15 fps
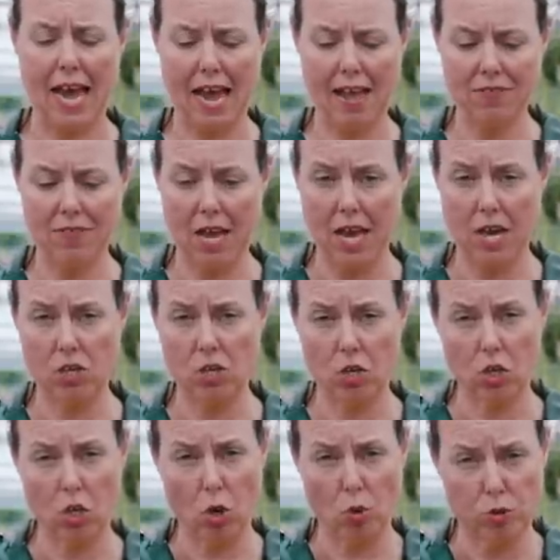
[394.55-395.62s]
and then
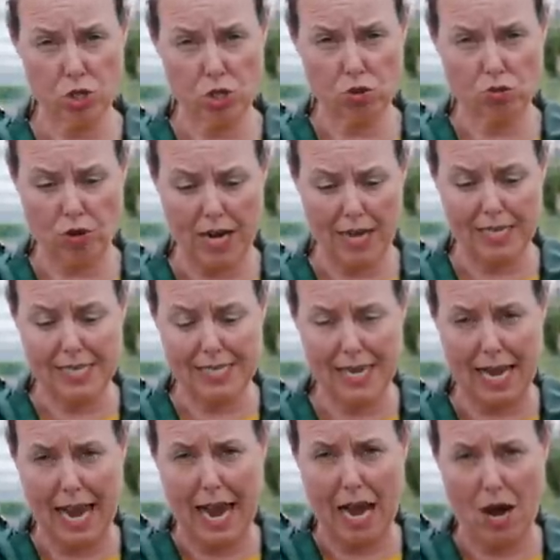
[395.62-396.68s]
go straight
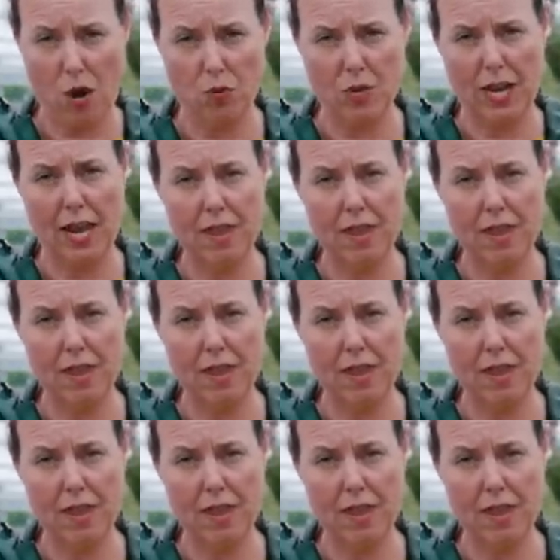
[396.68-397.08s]
down